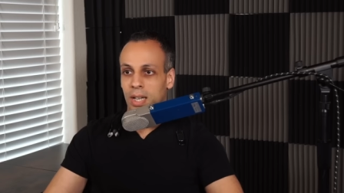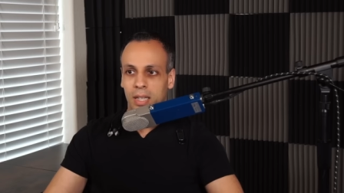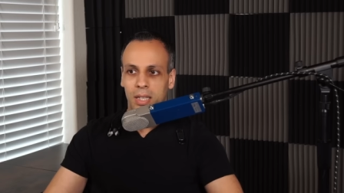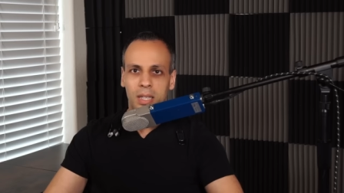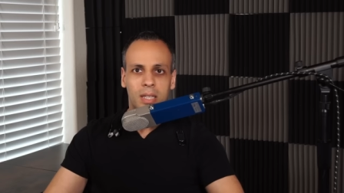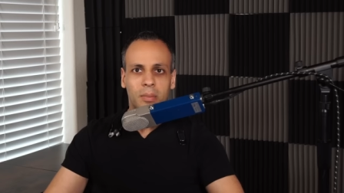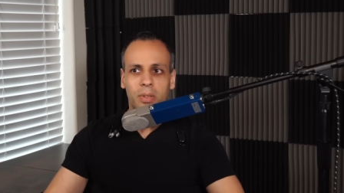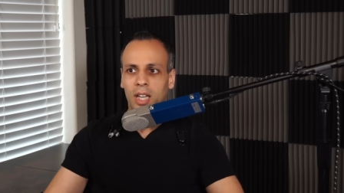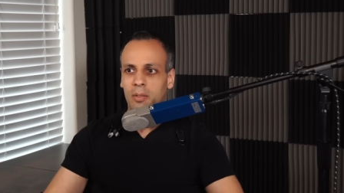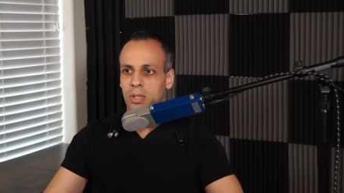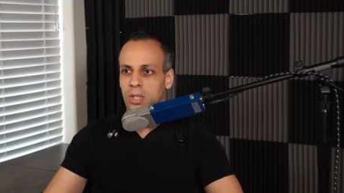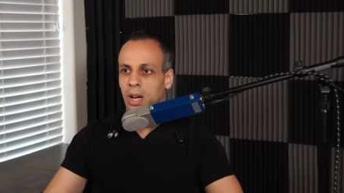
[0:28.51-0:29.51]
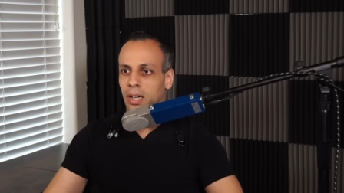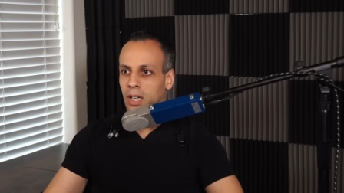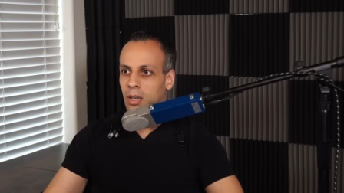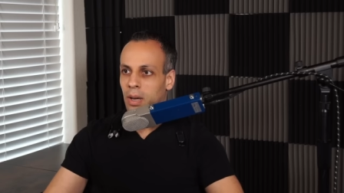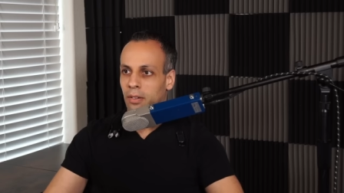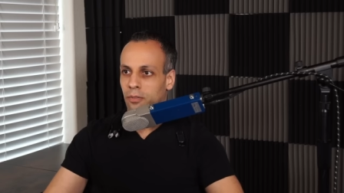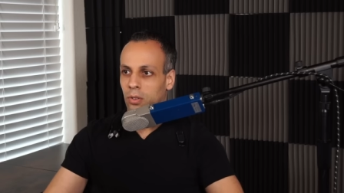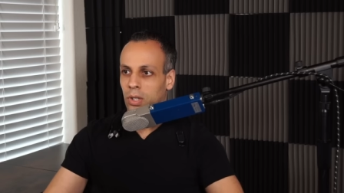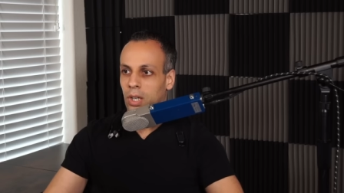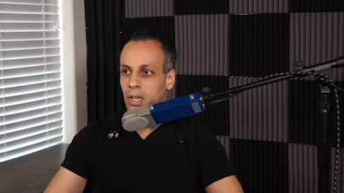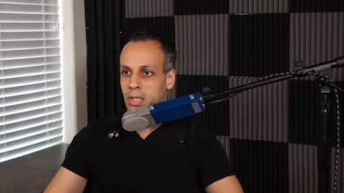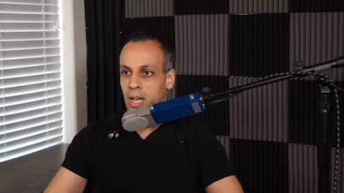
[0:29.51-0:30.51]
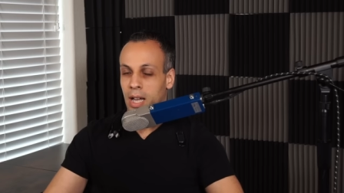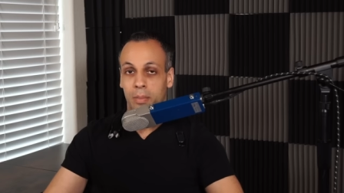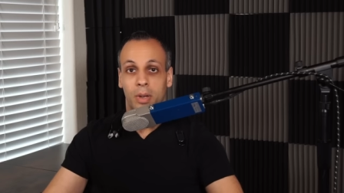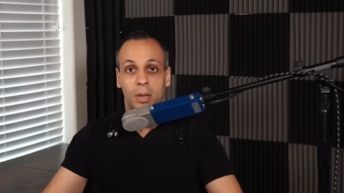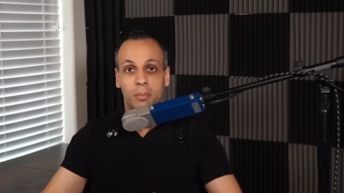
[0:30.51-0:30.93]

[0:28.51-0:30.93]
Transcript: This is something I've been talking about for a long time